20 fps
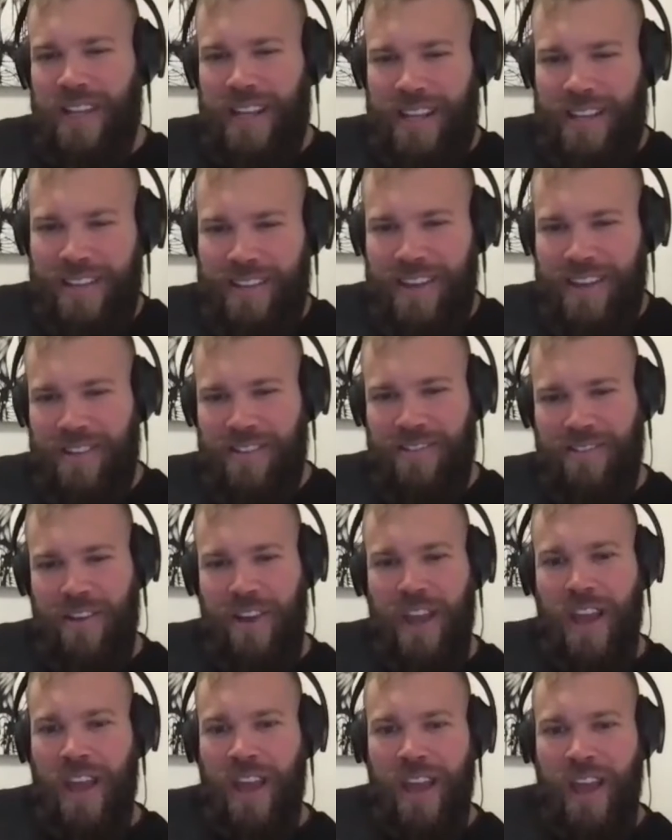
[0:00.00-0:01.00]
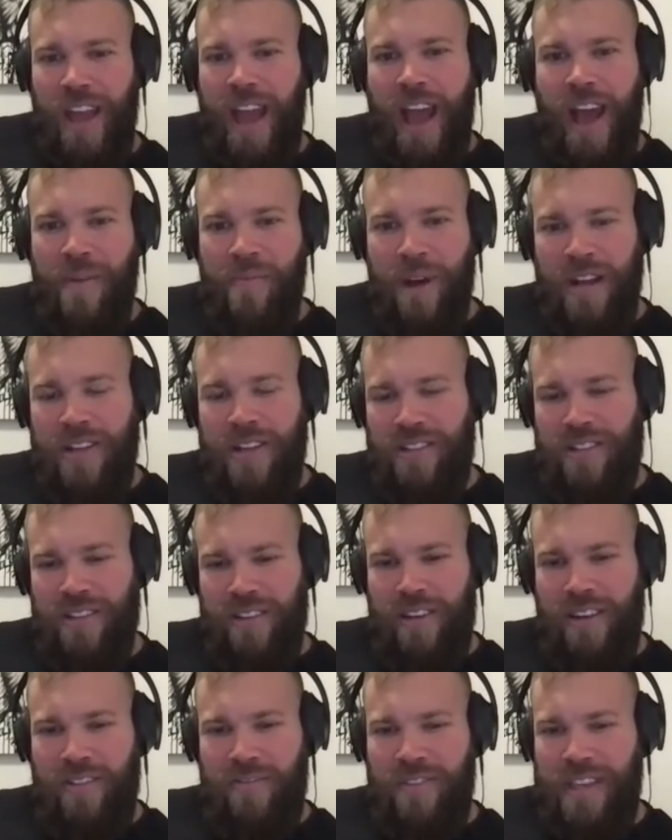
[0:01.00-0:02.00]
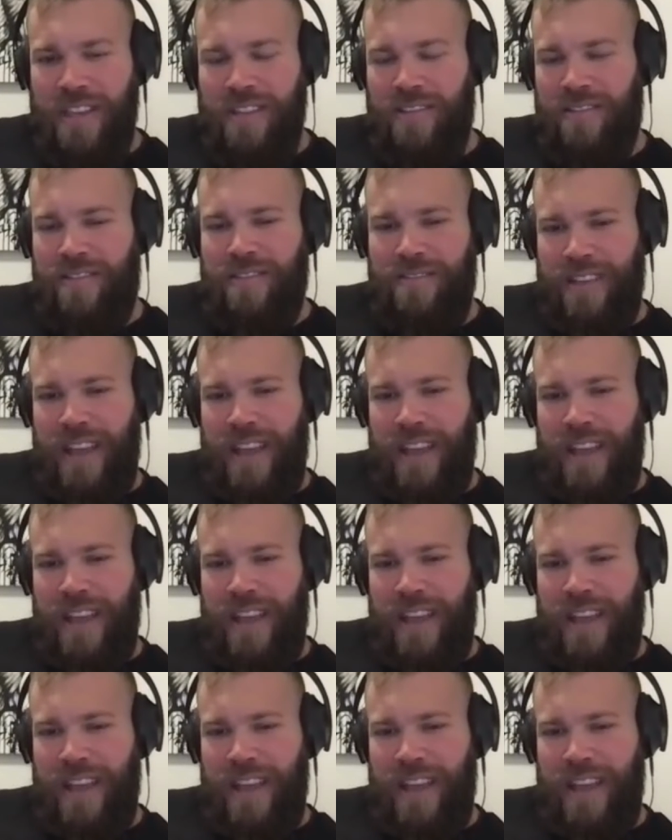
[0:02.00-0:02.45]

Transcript: Like, how much of this